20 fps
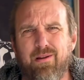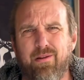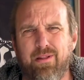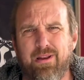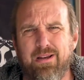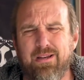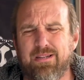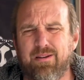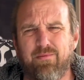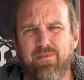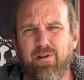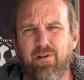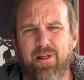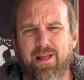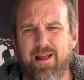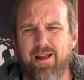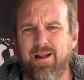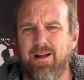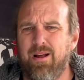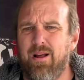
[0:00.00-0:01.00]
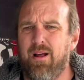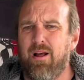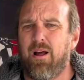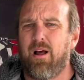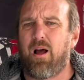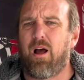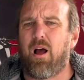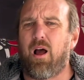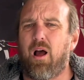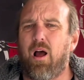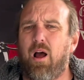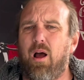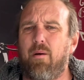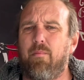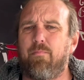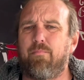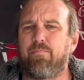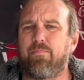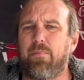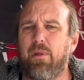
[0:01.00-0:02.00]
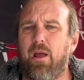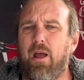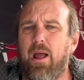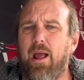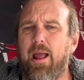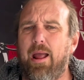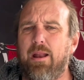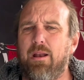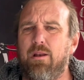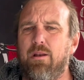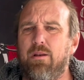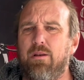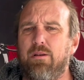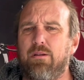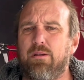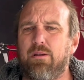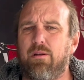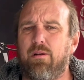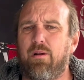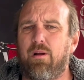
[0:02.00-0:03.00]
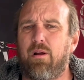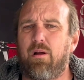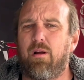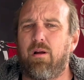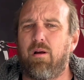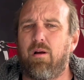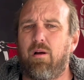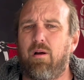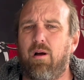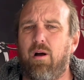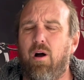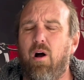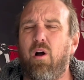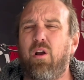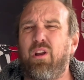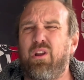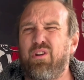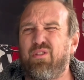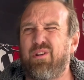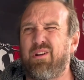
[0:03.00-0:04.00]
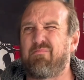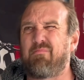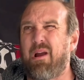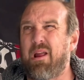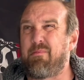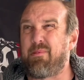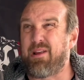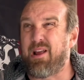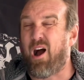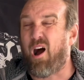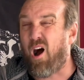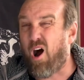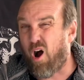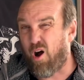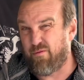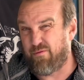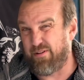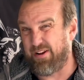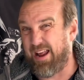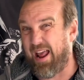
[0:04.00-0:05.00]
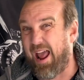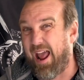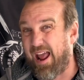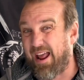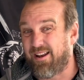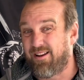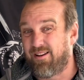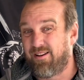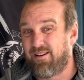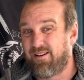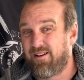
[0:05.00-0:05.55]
I think it's something like that, um, and I can drink maybe half a can,